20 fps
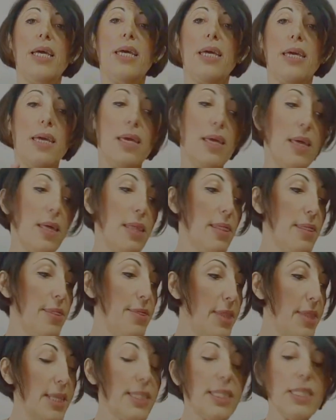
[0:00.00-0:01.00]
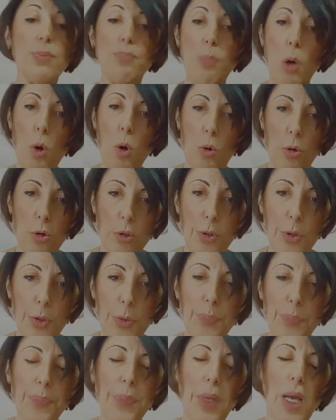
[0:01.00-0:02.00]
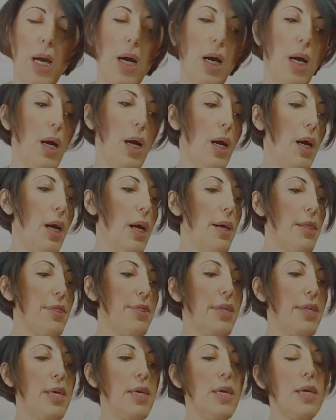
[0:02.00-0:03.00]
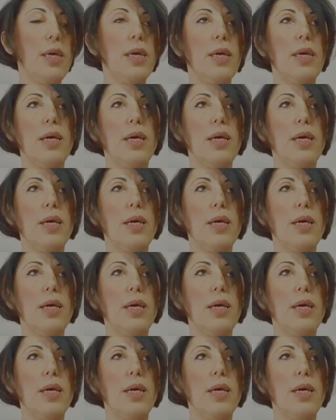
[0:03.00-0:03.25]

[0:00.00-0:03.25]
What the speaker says: in this mode, the